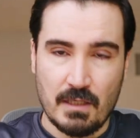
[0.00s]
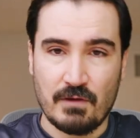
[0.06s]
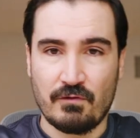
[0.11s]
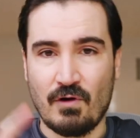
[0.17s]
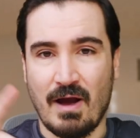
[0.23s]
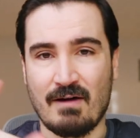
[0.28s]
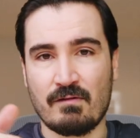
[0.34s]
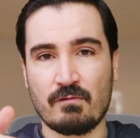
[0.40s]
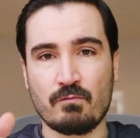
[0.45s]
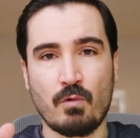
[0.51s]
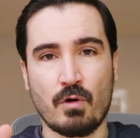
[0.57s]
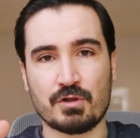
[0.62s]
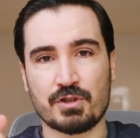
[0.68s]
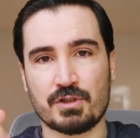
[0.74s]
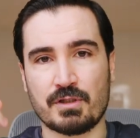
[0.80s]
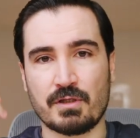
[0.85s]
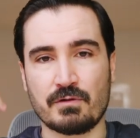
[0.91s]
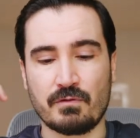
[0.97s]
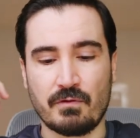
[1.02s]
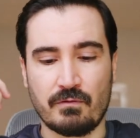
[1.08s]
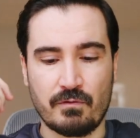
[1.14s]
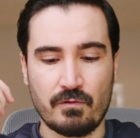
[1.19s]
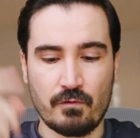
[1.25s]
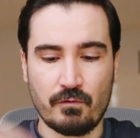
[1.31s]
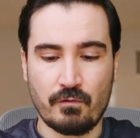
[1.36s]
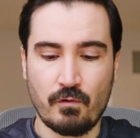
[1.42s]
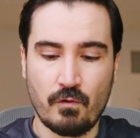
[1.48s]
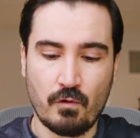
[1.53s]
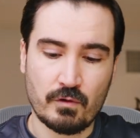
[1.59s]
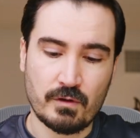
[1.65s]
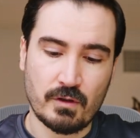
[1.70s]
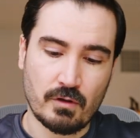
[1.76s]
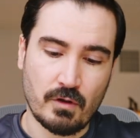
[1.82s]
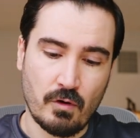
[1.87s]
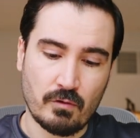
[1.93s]
If you haven't watched the review for
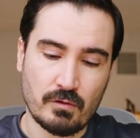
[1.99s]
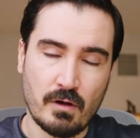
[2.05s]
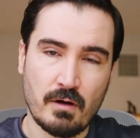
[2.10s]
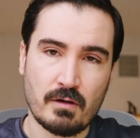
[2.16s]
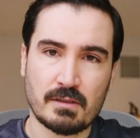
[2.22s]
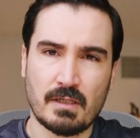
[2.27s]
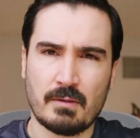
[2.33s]
the GODOX,